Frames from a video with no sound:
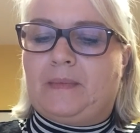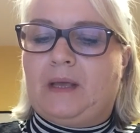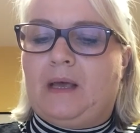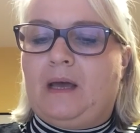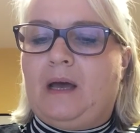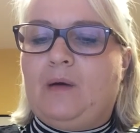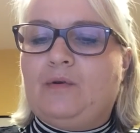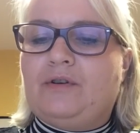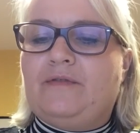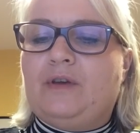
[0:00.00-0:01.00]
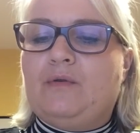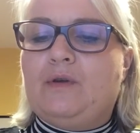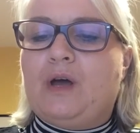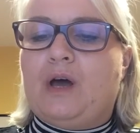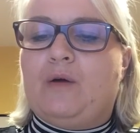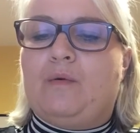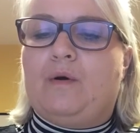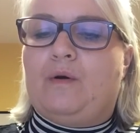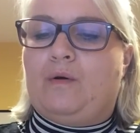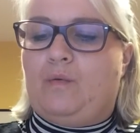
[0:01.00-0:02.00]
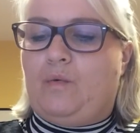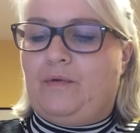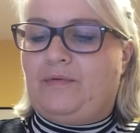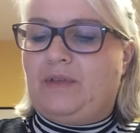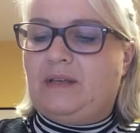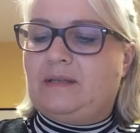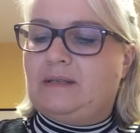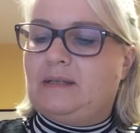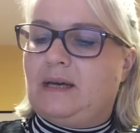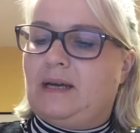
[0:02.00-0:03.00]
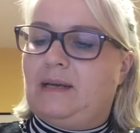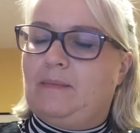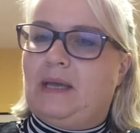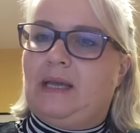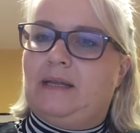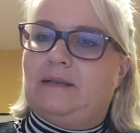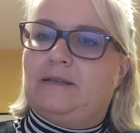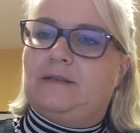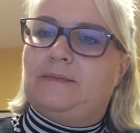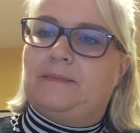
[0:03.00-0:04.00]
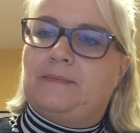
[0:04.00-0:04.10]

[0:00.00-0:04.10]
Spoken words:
I wonder if you know what this sign means.